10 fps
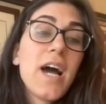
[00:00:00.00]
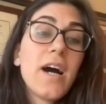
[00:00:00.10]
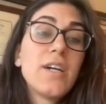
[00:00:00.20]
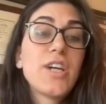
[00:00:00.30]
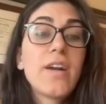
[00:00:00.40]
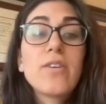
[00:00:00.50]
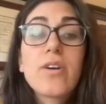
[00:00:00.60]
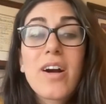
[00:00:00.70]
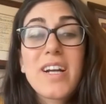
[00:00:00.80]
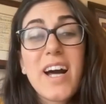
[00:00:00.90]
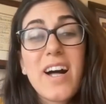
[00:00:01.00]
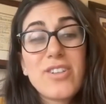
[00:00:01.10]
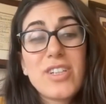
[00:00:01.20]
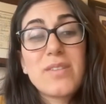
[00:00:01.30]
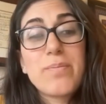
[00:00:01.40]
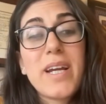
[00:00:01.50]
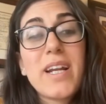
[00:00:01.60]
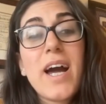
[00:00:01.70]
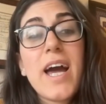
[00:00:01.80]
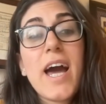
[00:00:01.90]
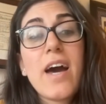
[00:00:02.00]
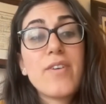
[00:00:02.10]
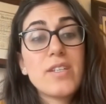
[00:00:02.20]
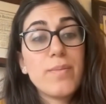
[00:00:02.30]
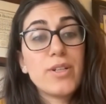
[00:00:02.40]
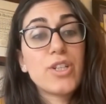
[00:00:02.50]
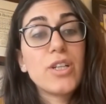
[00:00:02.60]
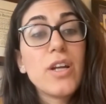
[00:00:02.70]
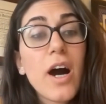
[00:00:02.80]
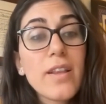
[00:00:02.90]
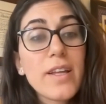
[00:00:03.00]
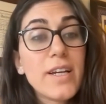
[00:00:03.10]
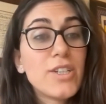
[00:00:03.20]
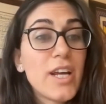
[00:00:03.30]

A general cardiologist might not have as much knowledge